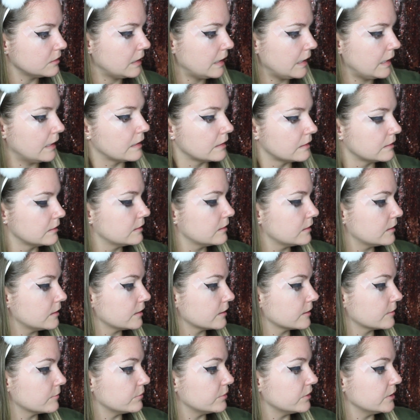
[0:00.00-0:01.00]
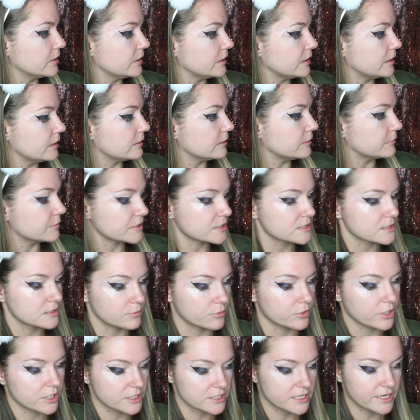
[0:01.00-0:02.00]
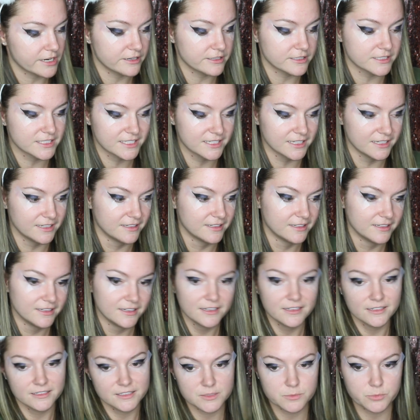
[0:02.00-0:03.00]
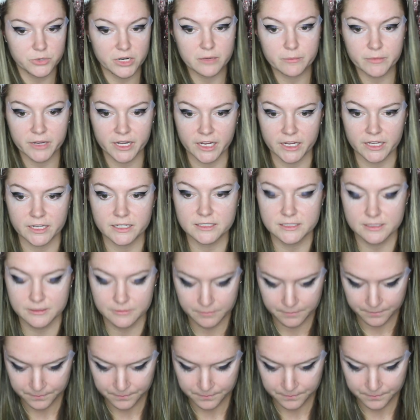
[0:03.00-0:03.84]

Ah, I completely missed the brush hairs. Sprayed my hand.